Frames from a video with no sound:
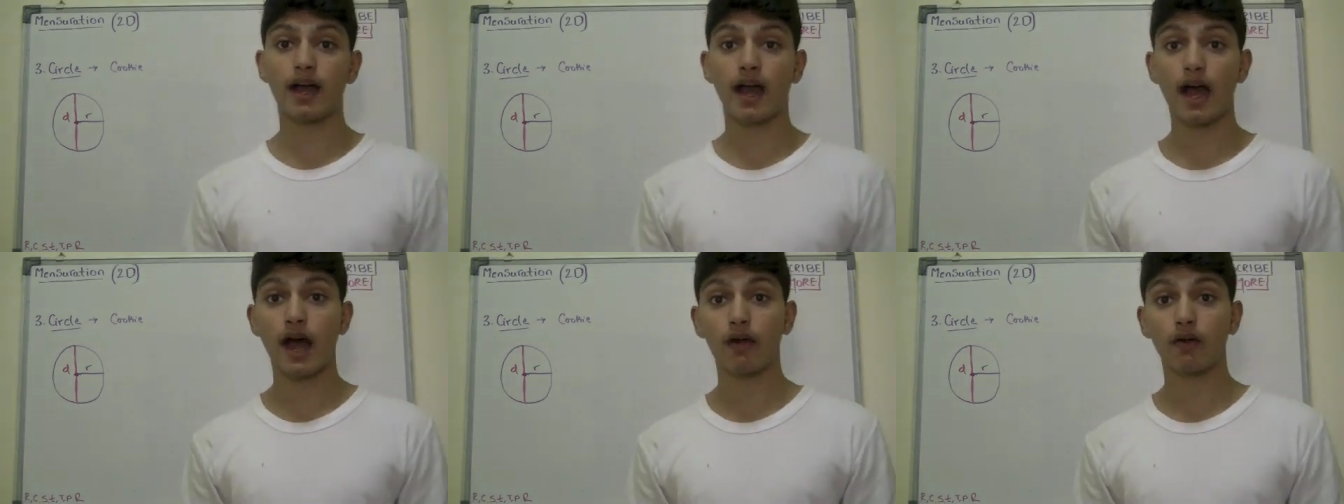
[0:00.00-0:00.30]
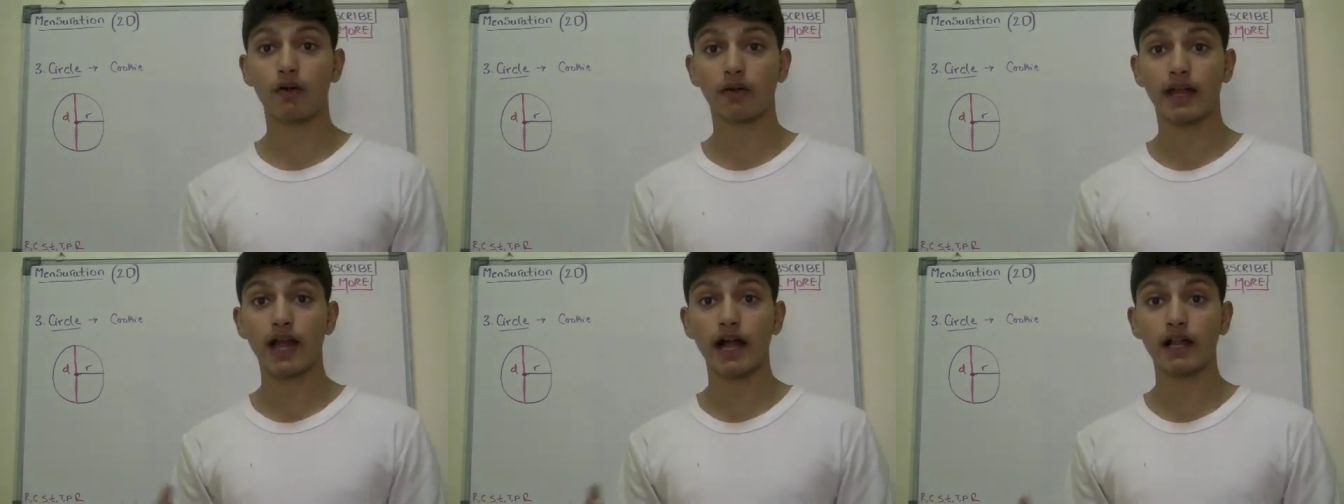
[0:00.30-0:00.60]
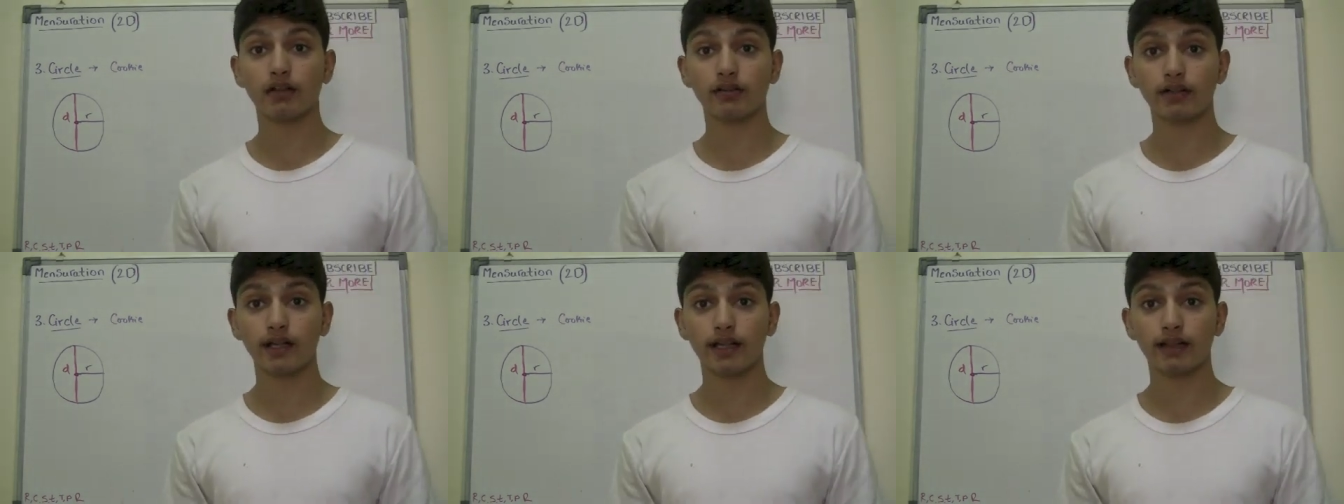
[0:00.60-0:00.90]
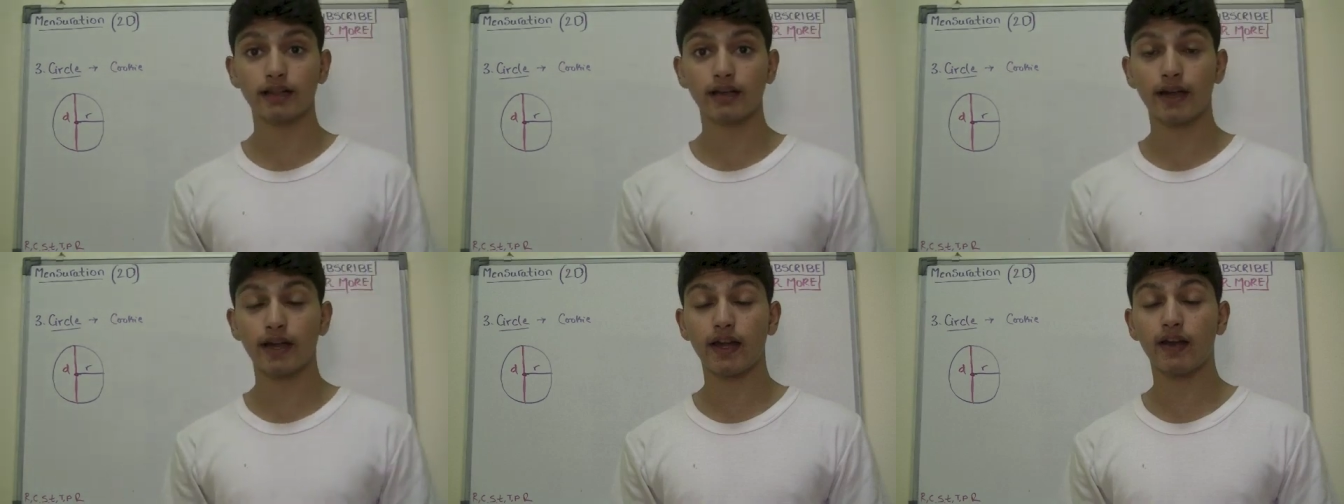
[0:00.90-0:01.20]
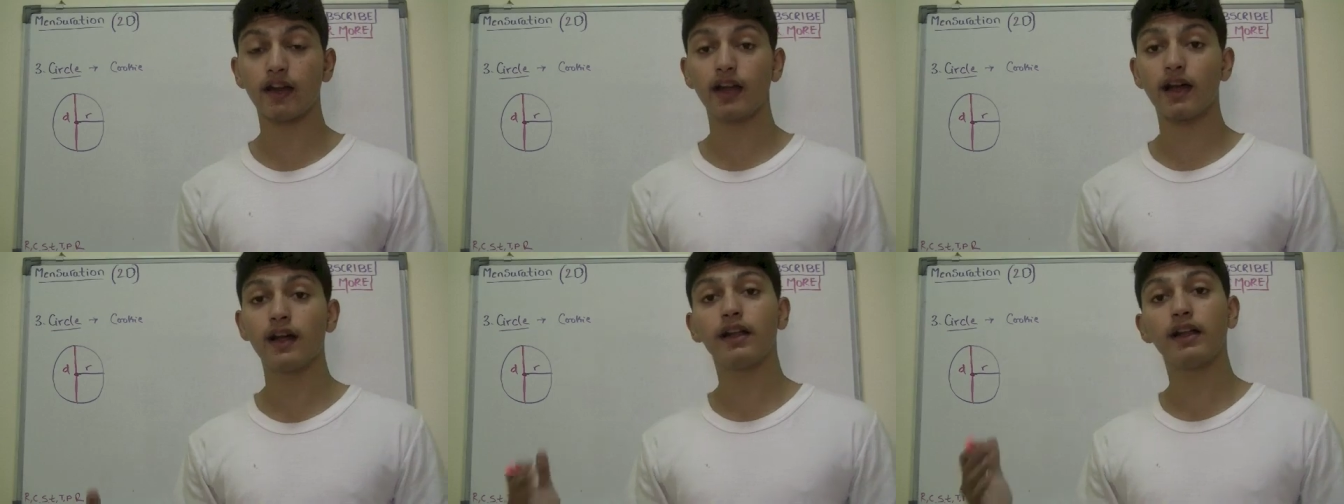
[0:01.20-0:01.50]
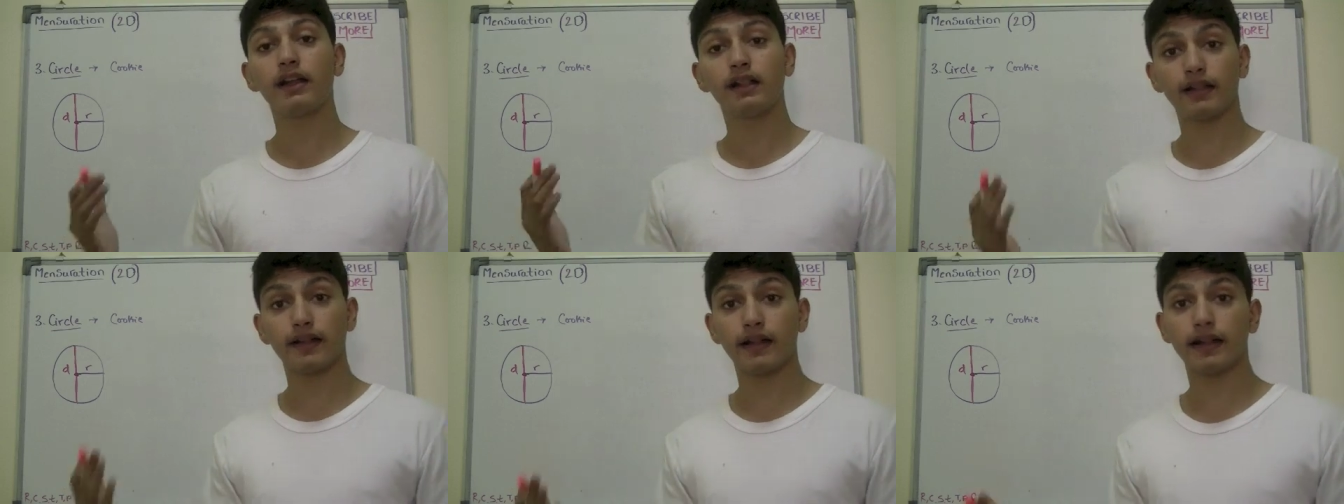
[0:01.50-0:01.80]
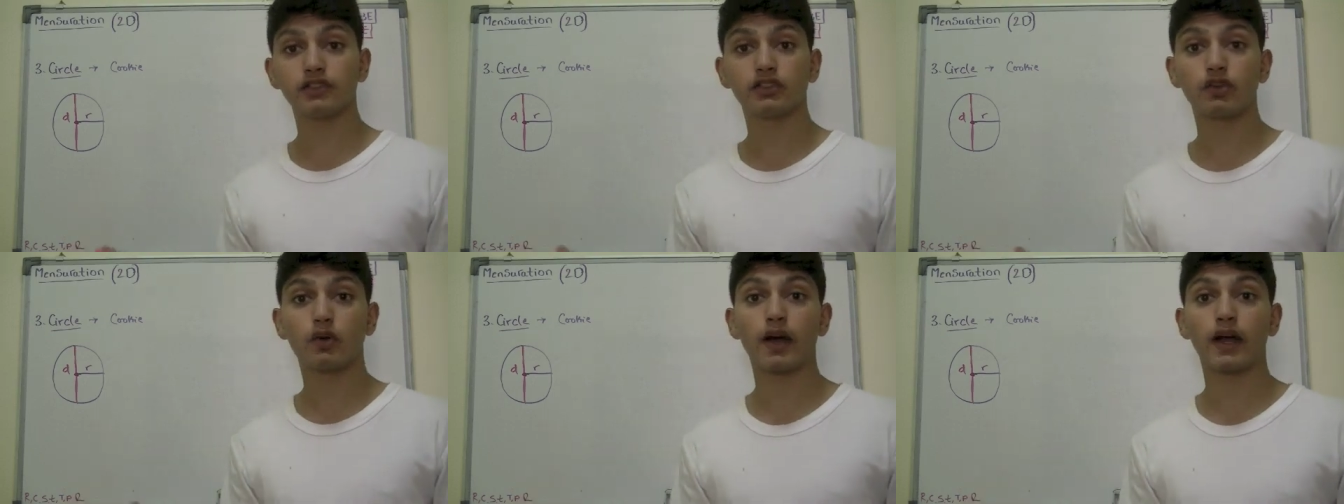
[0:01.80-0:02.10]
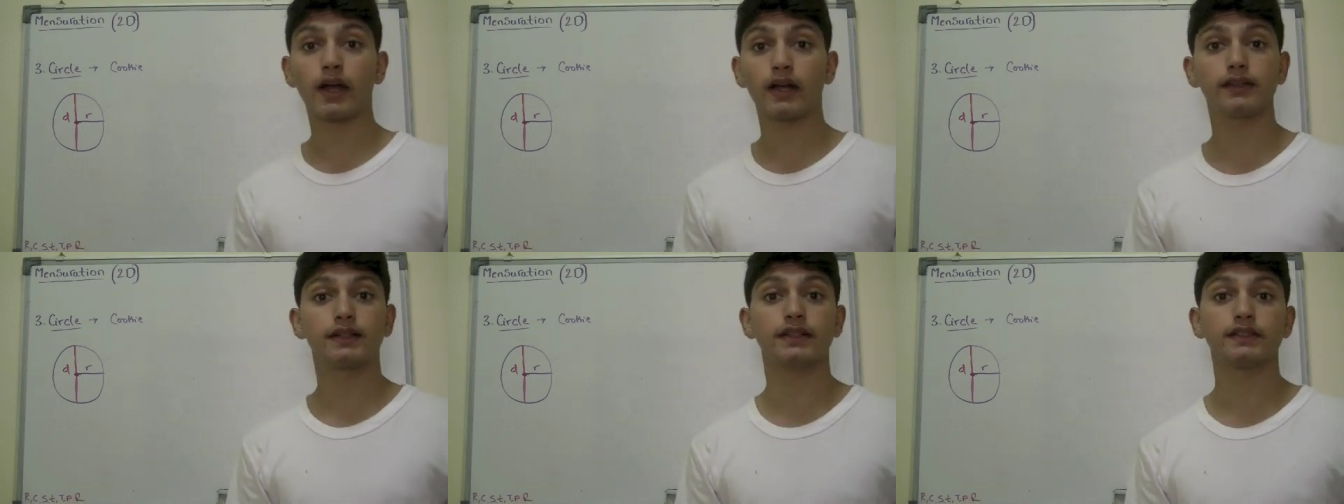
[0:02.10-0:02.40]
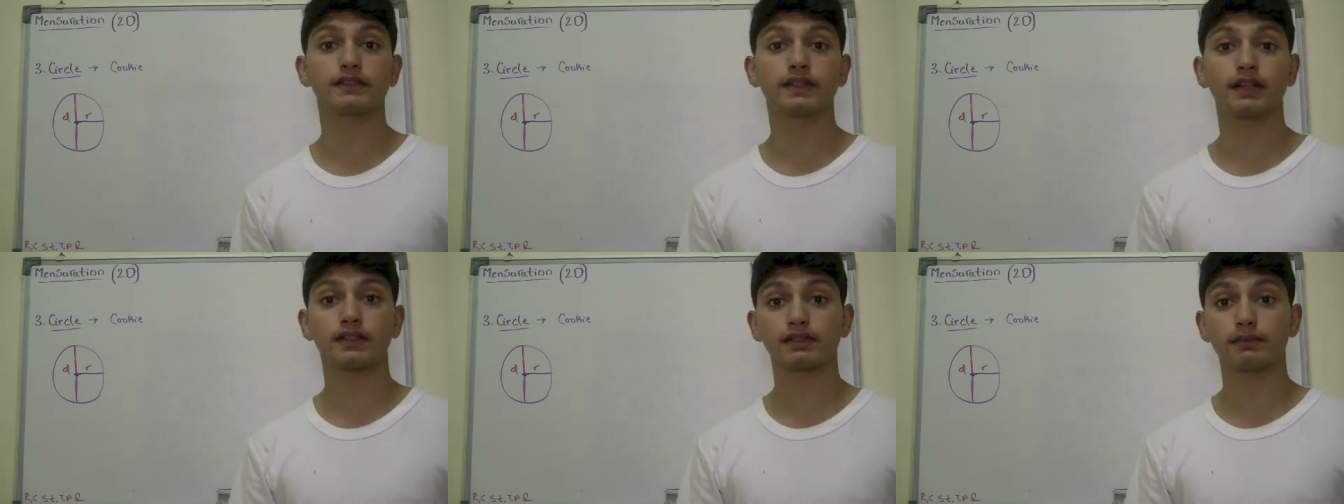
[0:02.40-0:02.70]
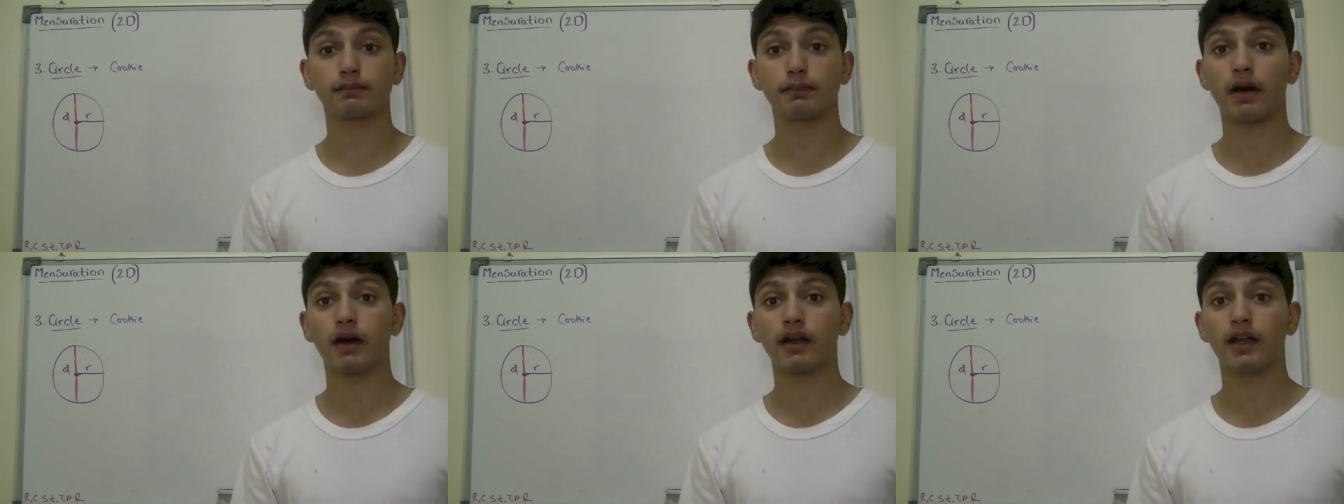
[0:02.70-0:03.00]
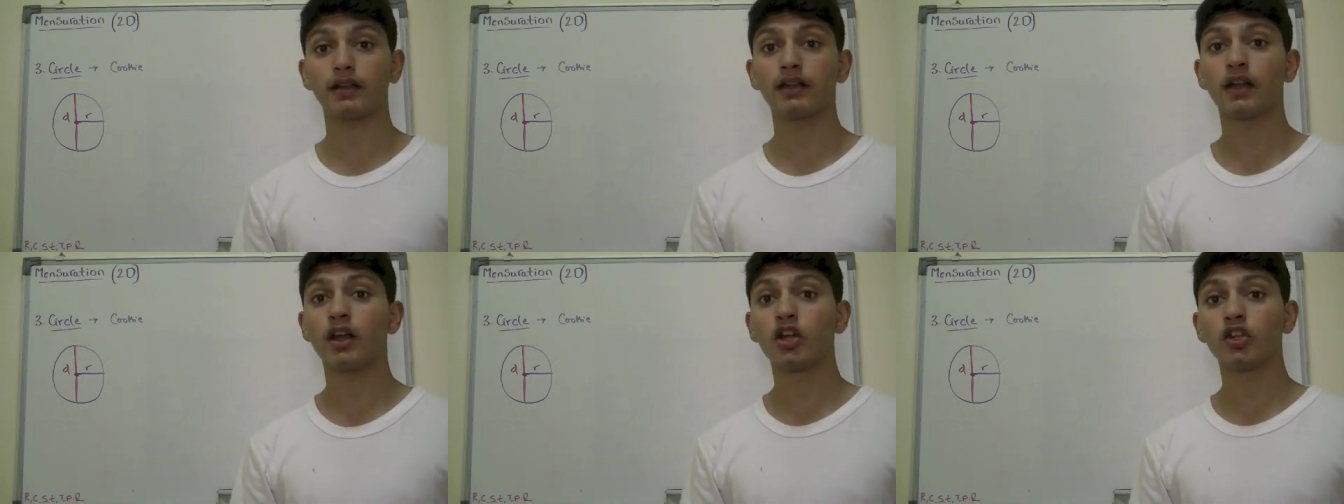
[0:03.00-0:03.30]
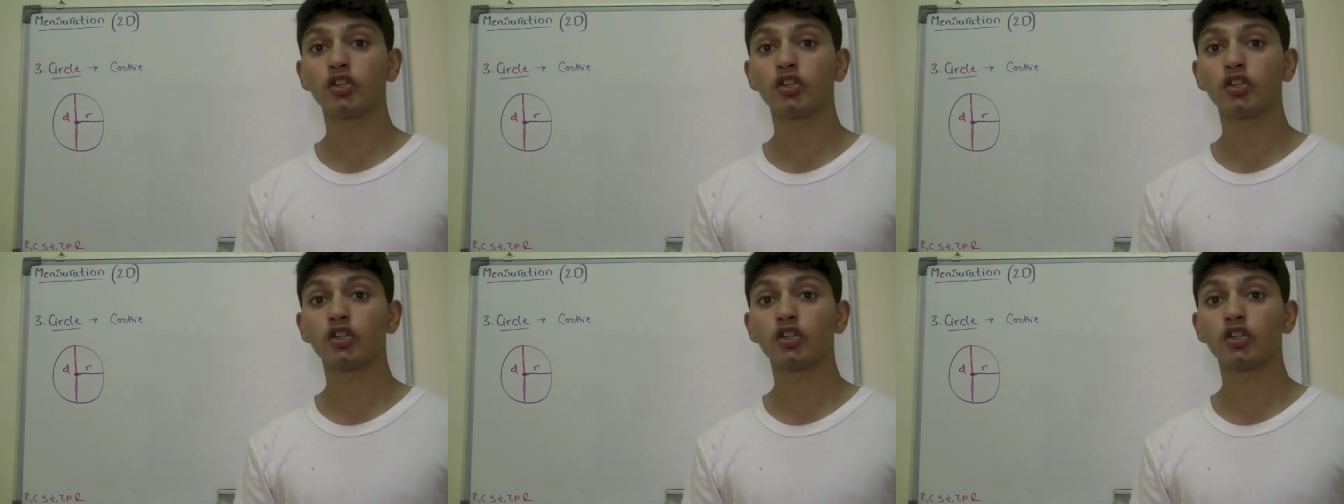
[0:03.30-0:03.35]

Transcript: how to calculate the area. Let's go ahead and discuss about it.